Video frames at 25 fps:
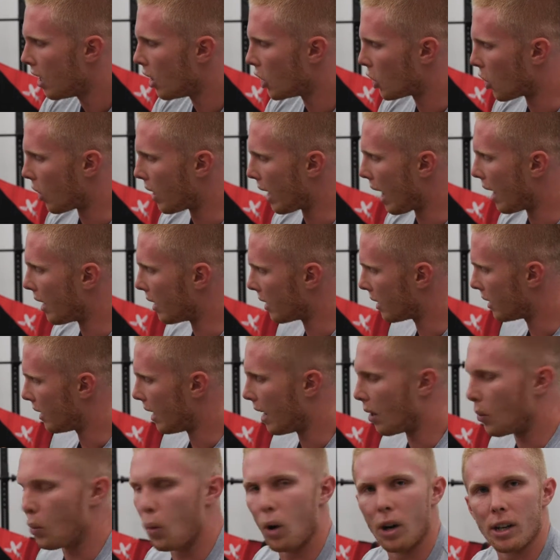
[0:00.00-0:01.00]
trying to
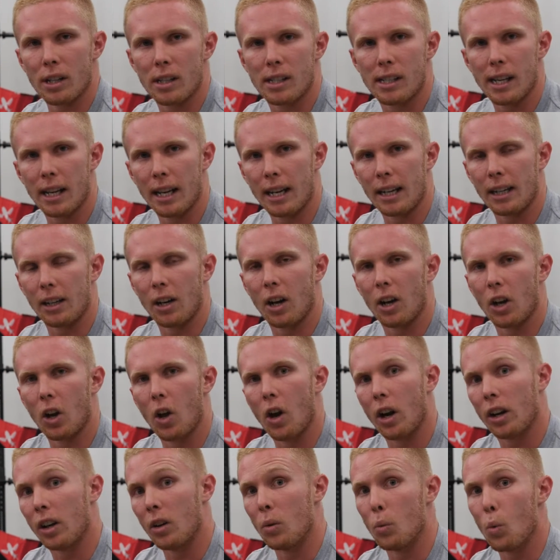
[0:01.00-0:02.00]
understand what setting I
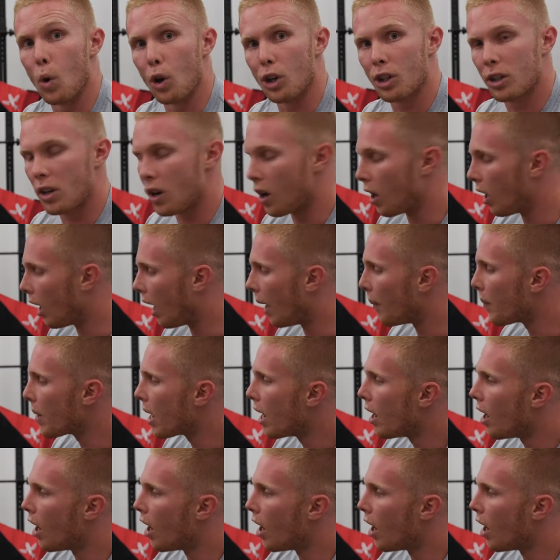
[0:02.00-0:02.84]
like on what kite,